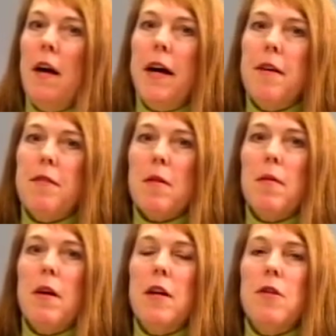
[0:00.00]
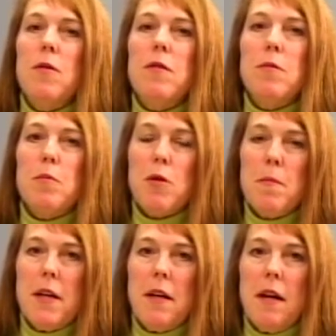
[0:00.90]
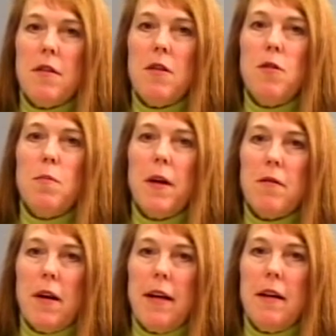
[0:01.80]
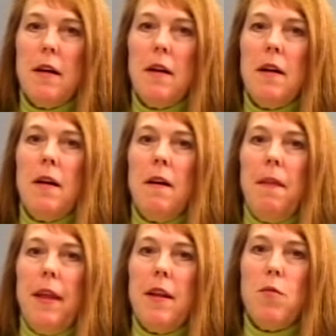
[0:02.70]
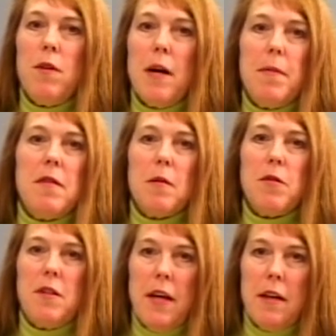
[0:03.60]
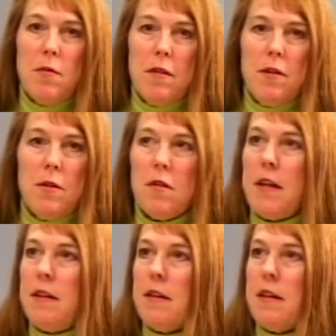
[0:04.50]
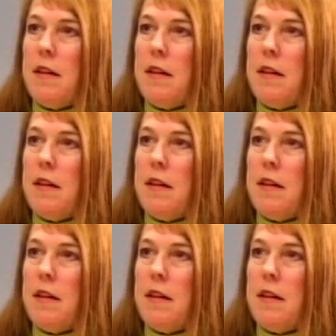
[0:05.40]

And if a use were permitted as a use by right, it would not be subject to any review criteria.